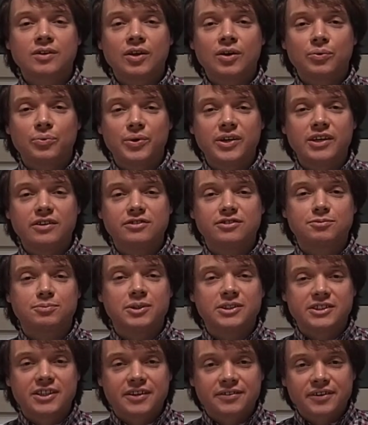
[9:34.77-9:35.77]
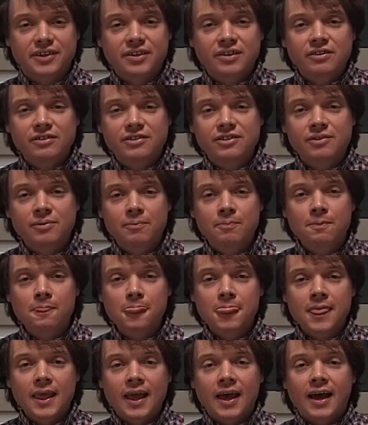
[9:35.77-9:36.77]
reused materials,
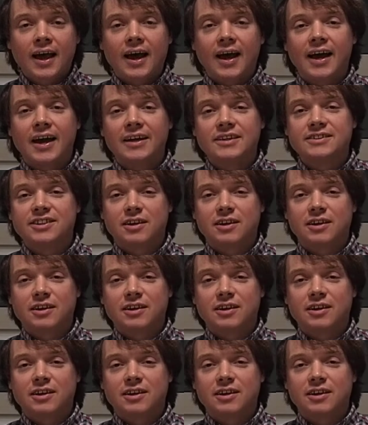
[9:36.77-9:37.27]
and